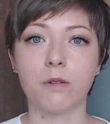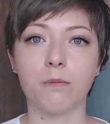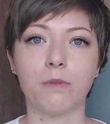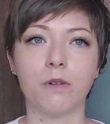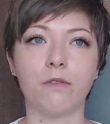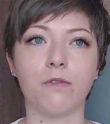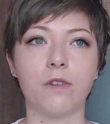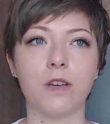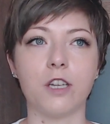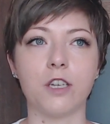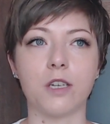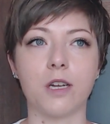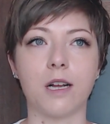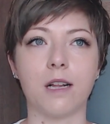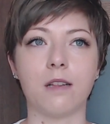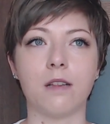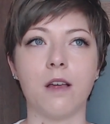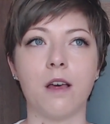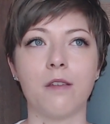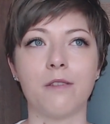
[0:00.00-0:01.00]

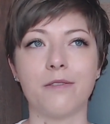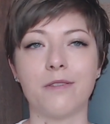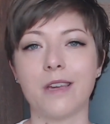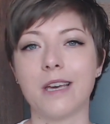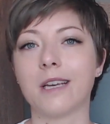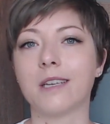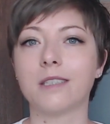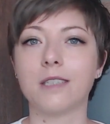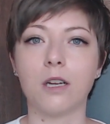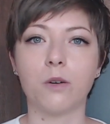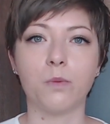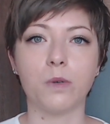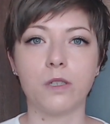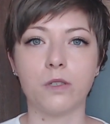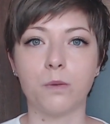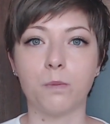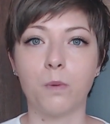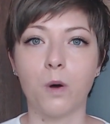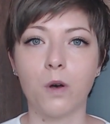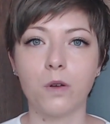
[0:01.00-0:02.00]
superficial things that we
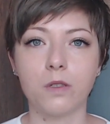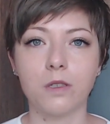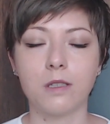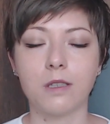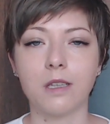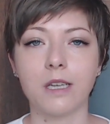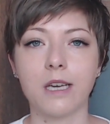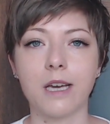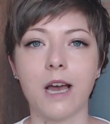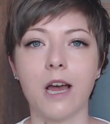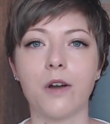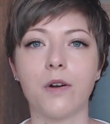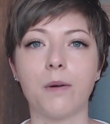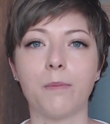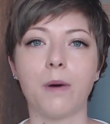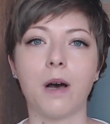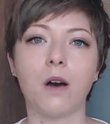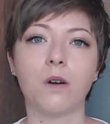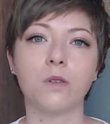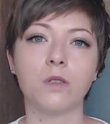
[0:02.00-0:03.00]
supposedly care
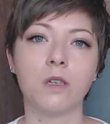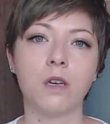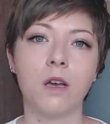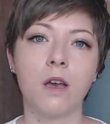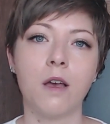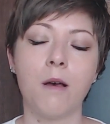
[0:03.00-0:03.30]
about.